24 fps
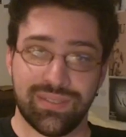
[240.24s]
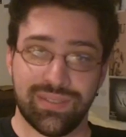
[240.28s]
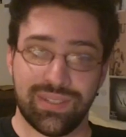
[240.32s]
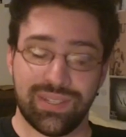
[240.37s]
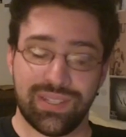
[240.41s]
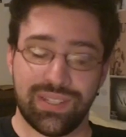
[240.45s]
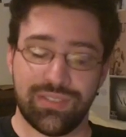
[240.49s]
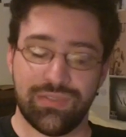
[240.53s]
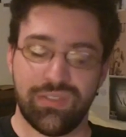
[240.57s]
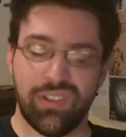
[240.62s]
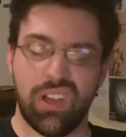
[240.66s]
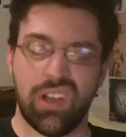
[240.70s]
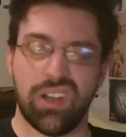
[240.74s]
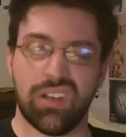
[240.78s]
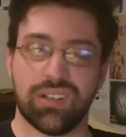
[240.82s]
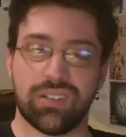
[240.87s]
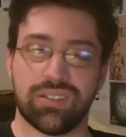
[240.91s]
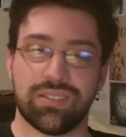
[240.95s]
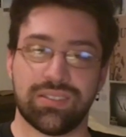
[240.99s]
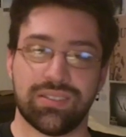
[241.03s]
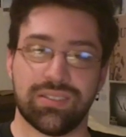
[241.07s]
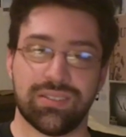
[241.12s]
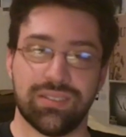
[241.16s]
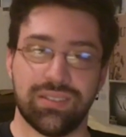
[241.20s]
with these
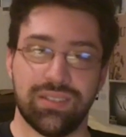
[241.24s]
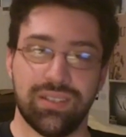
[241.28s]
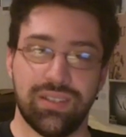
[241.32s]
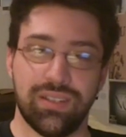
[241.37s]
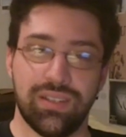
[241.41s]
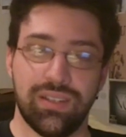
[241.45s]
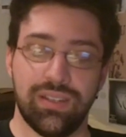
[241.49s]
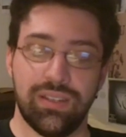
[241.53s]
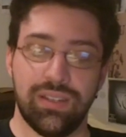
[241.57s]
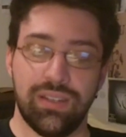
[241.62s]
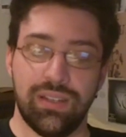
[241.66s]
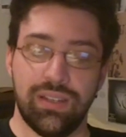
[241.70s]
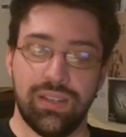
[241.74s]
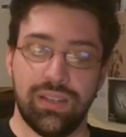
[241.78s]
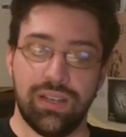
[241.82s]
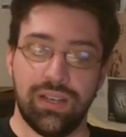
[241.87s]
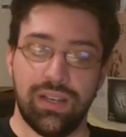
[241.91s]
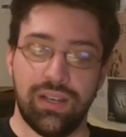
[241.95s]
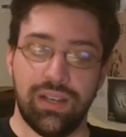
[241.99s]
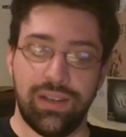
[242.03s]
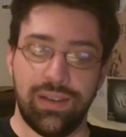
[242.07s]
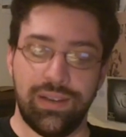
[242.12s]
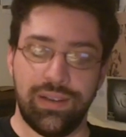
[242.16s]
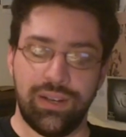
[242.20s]
vlogs.
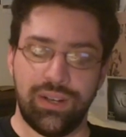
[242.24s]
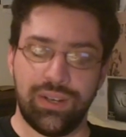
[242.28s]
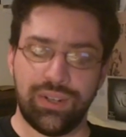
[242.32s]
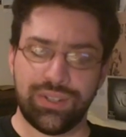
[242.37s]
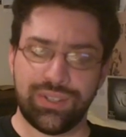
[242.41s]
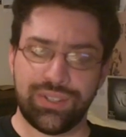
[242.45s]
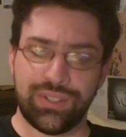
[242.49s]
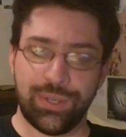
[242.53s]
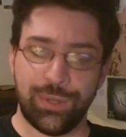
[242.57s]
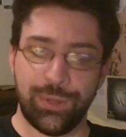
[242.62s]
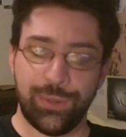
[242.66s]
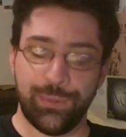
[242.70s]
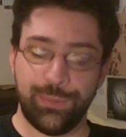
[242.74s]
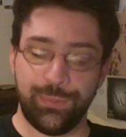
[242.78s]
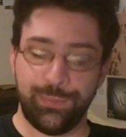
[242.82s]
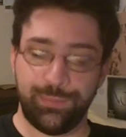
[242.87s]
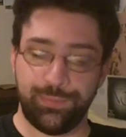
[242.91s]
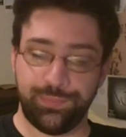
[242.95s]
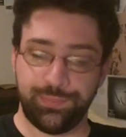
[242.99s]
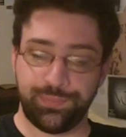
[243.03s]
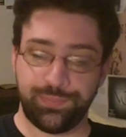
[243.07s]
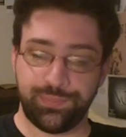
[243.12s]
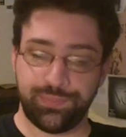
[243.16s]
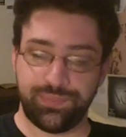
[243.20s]
Also,
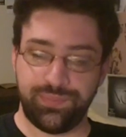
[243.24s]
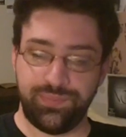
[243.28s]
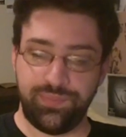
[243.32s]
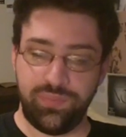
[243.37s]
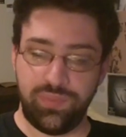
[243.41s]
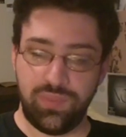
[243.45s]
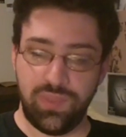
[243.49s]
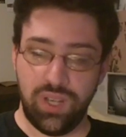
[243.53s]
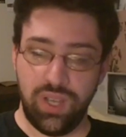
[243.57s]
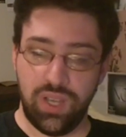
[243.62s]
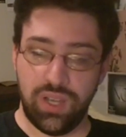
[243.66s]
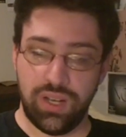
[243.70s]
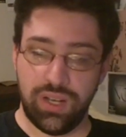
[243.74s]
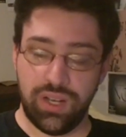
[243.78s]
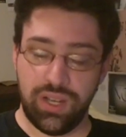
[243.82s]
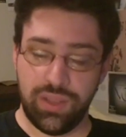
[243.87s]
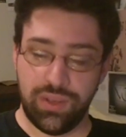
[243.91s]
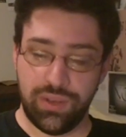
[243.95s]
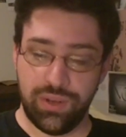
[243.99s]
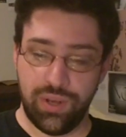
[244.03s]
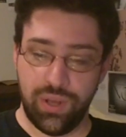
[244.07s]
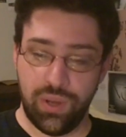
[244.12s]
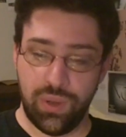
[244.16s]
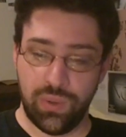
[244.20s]
on
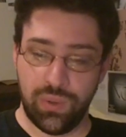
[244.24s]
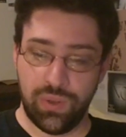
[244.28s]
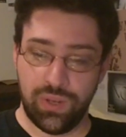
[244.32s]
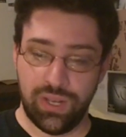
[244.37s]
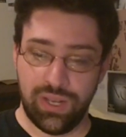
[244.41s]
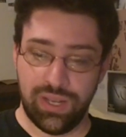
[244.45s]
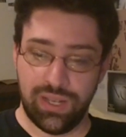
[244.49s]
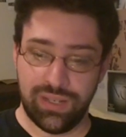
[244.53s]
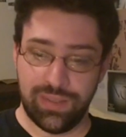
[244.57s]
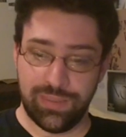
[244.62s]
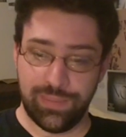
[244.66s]
another note,